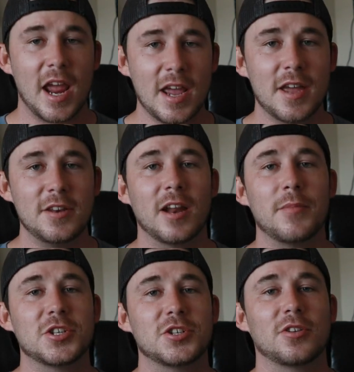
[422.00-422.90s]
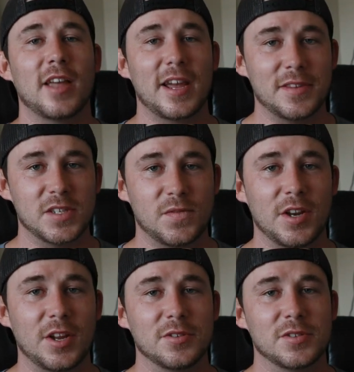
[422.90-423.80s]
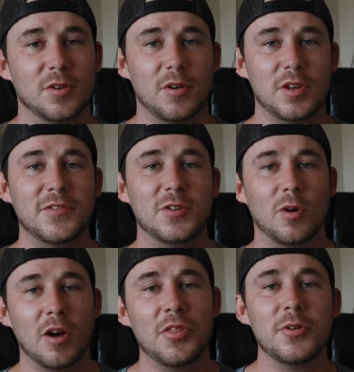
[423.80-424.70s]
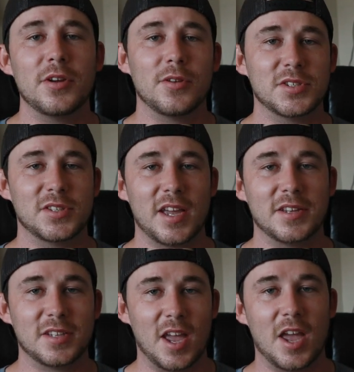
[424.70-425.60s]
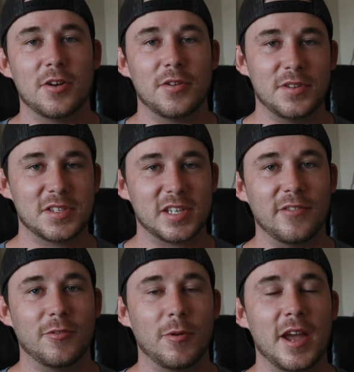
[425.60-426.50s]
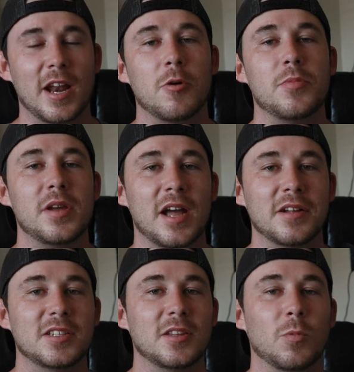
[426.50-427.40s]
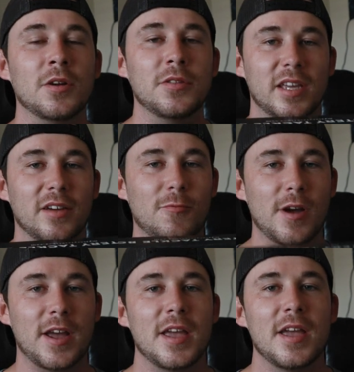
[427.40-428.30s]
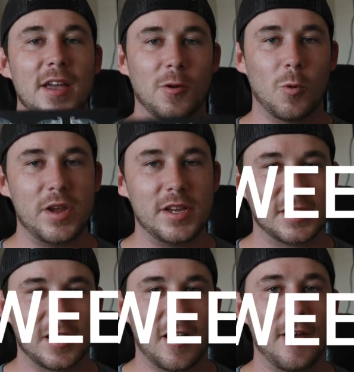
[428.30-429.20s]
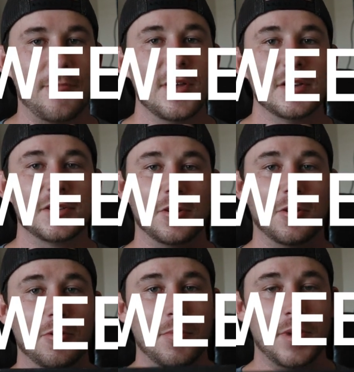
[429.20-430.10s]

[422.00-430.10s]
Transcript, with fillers: And you got to make sure to like this video. So you have to do all three of those things to enter this giveaway. And I will be announcing the winner of the giveaway in a week's time. So